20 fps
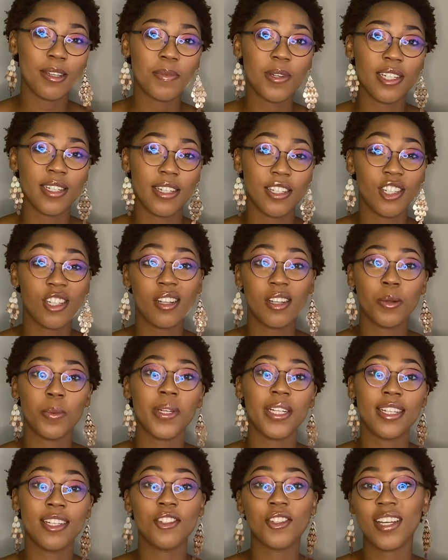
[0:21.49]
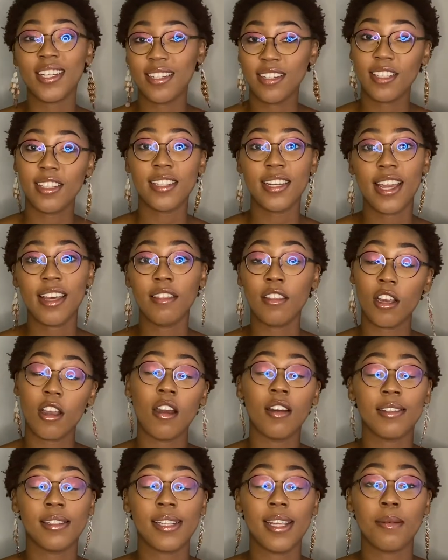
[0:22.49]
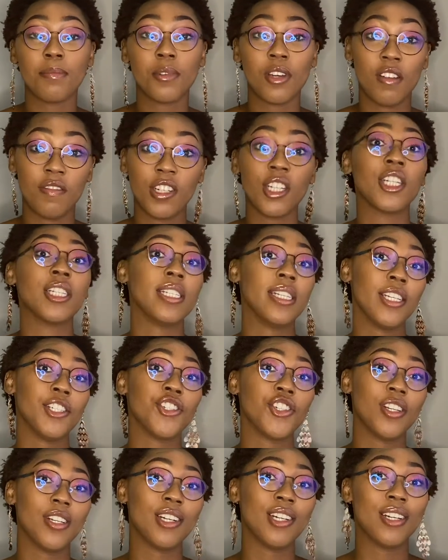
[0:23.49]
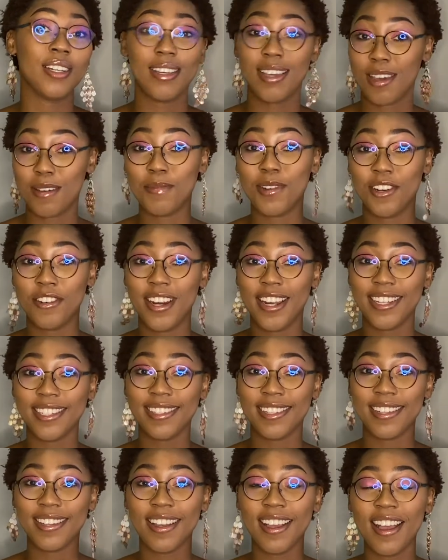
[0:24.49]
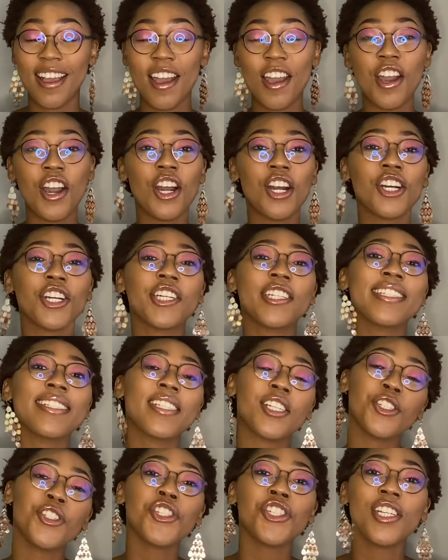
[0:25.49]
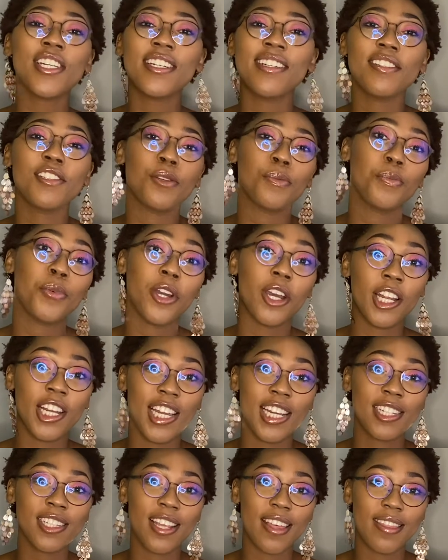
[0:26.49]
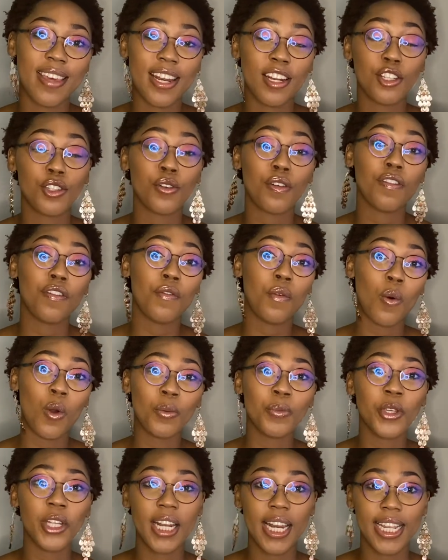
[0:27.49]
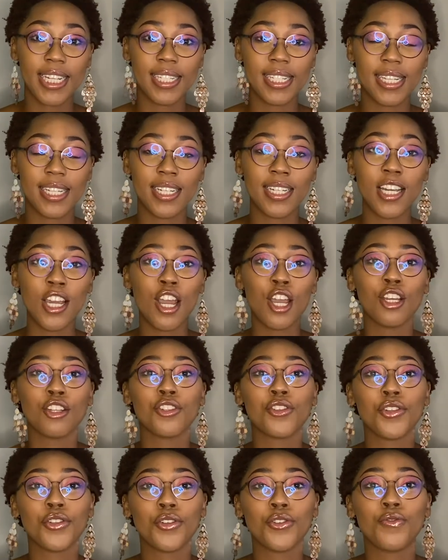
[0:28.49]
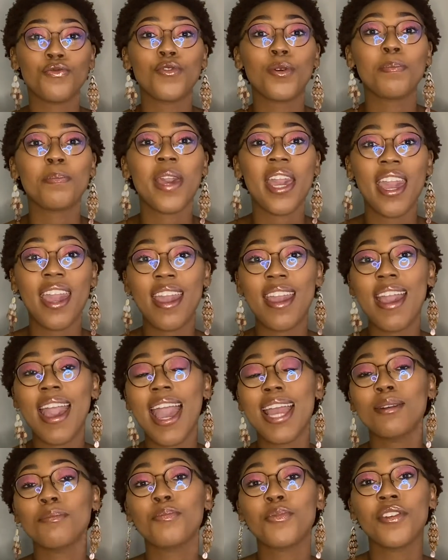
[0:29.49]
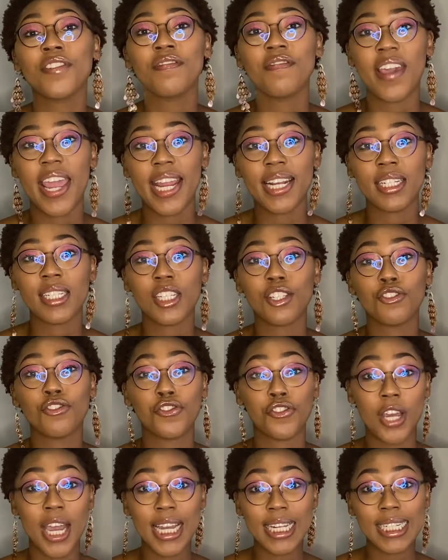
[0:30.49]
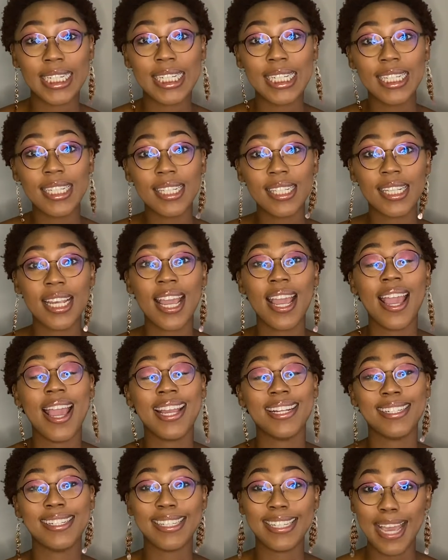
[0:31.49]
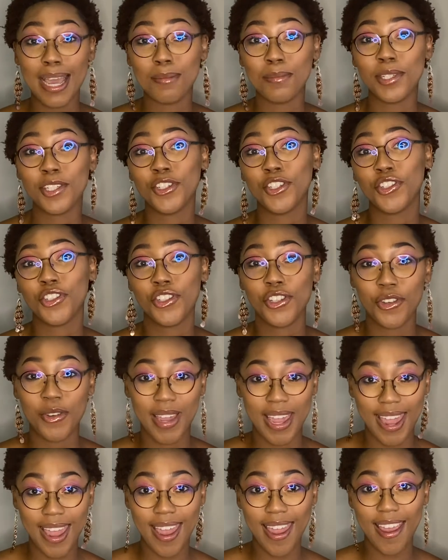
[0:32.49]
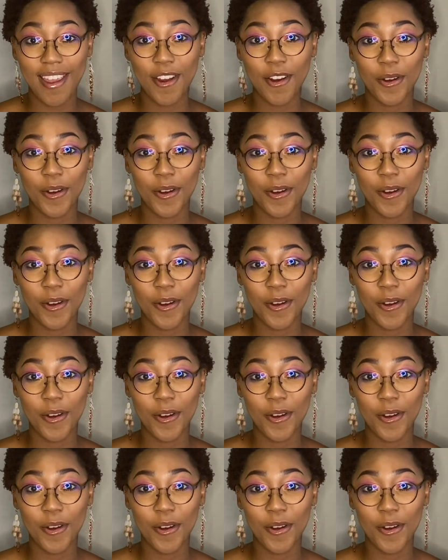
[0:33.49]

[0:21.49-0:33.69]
conditioning, we need to understand the concept of a conditioner, am I right? A conditioner is a product that is formulated to repair and prevent dryness and damage to hair.